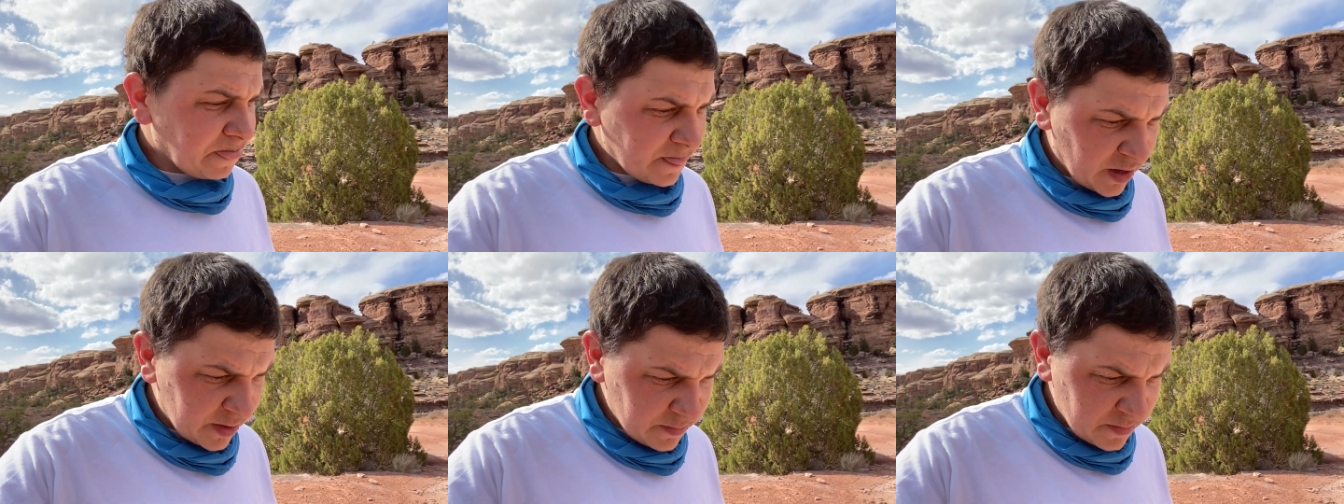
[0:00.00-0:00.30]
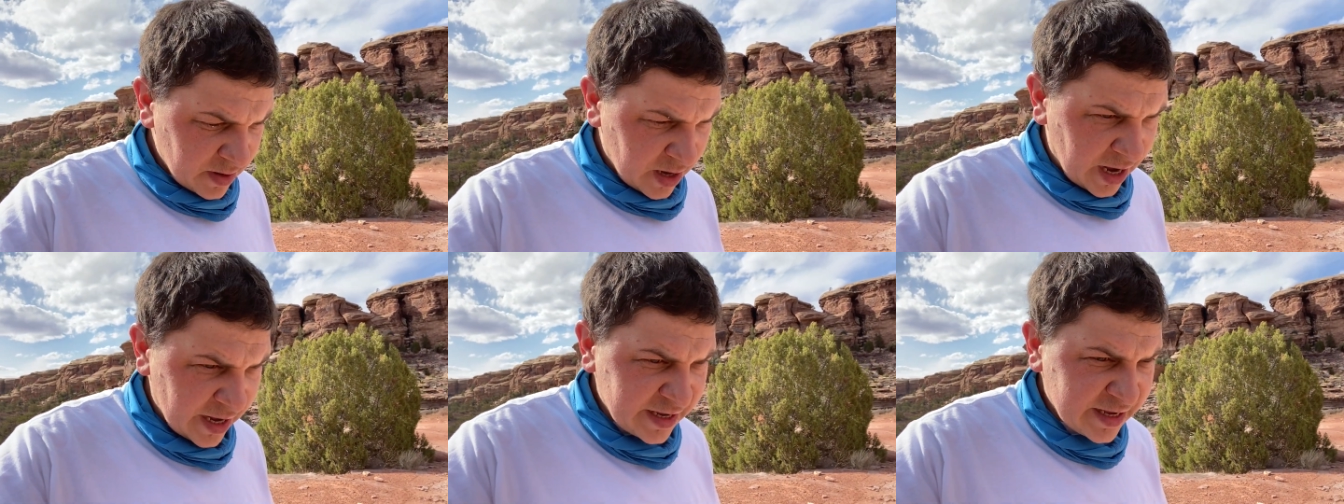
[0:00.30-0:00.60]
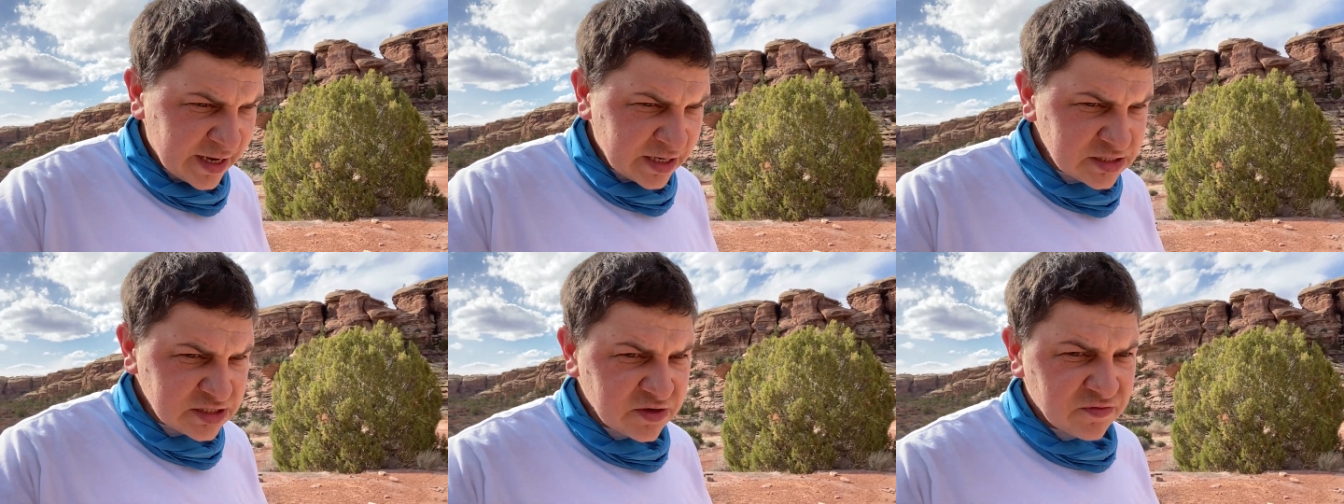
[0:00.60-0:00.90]
I, I
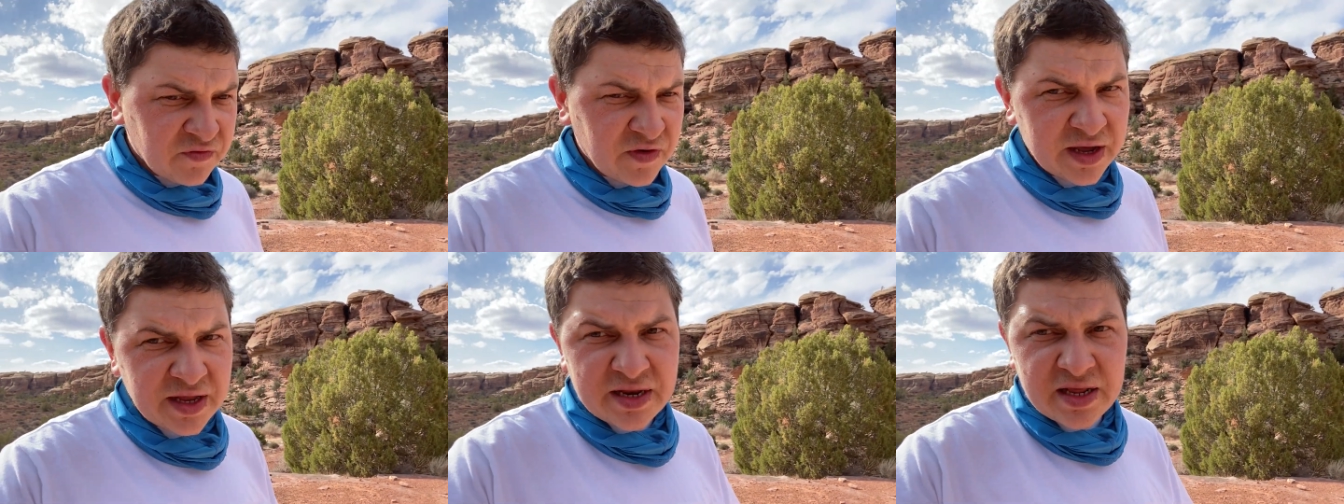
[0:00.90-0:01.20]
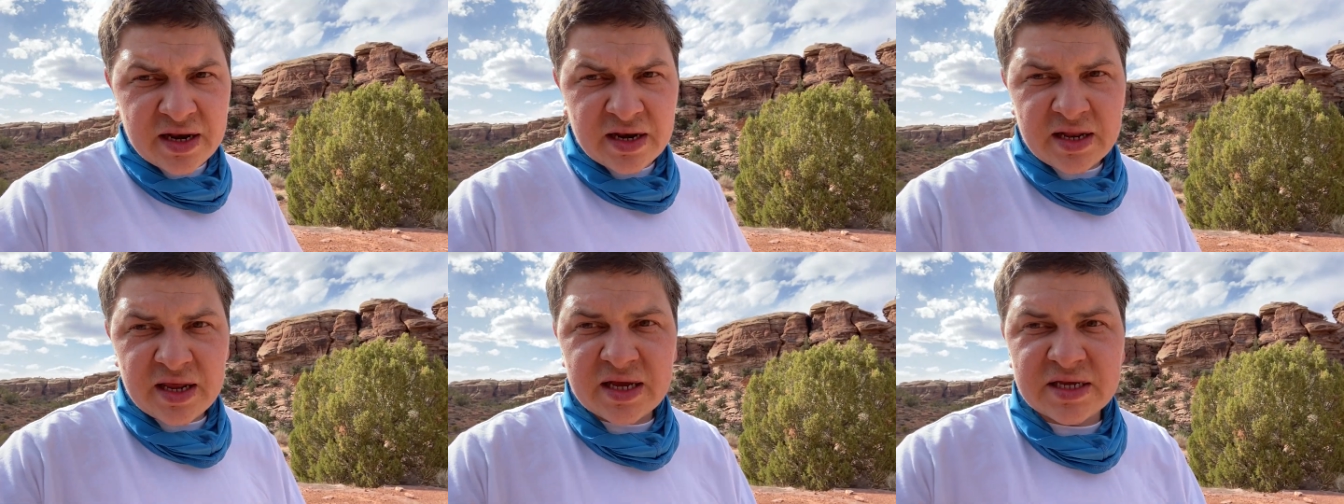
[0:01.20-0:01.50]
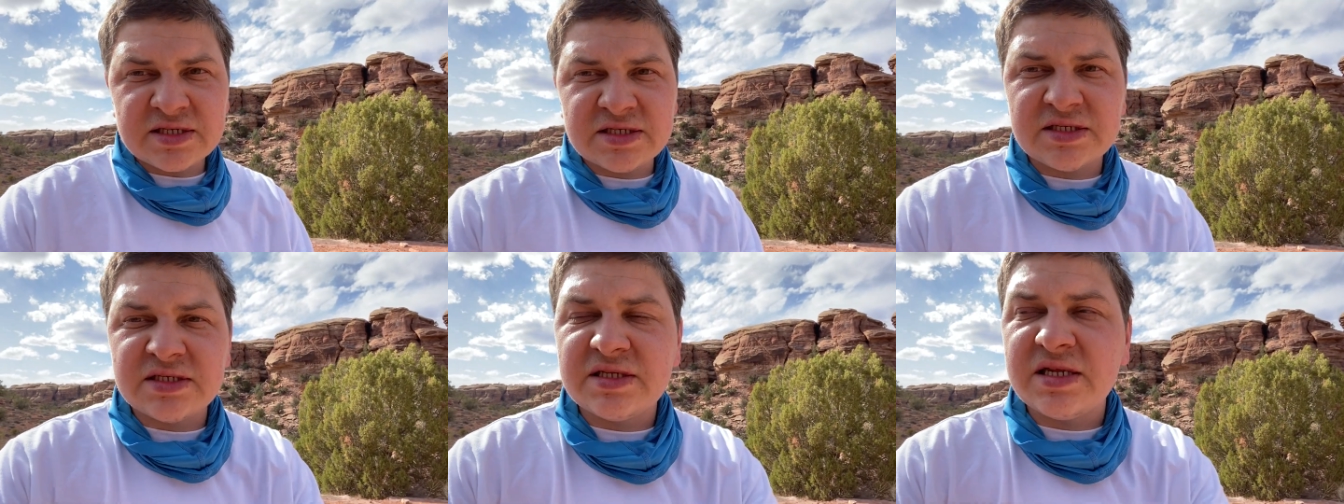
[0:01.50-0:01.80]
guess if I didn't
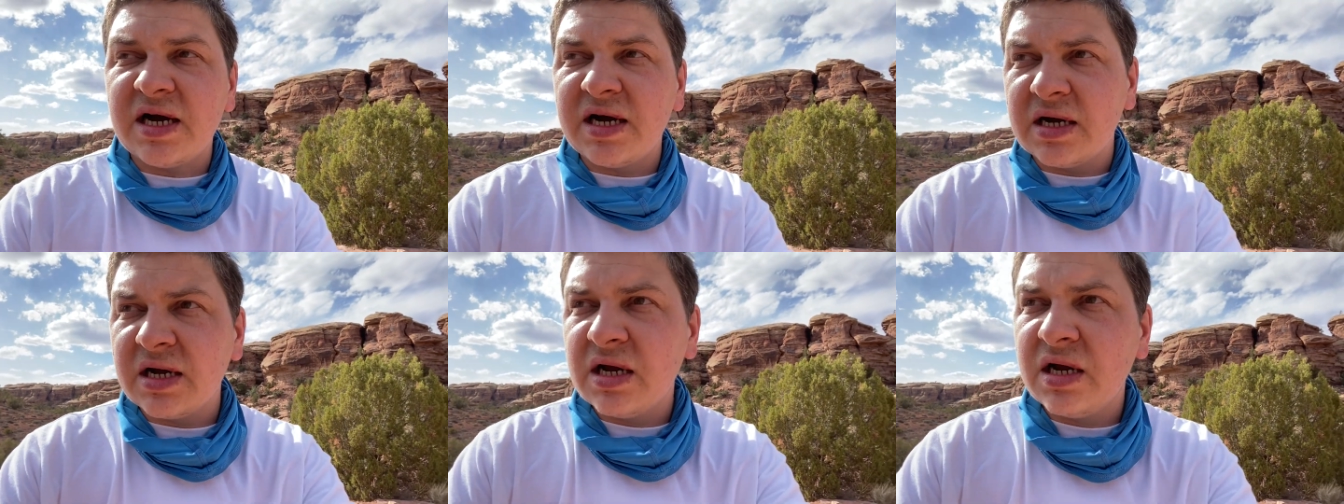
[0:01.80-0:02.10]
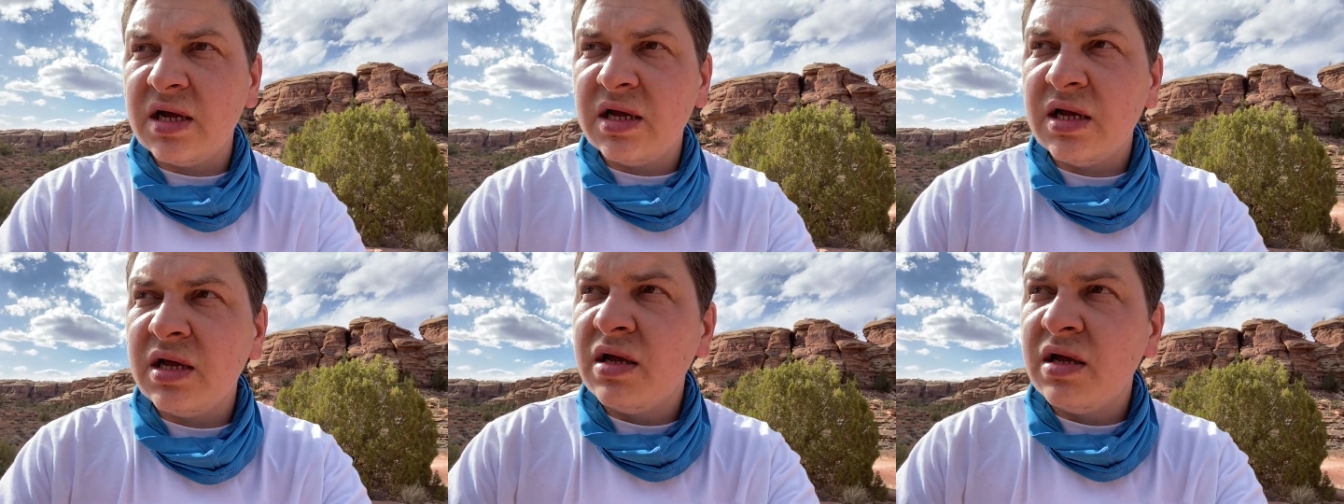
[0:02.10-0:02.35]
get stuck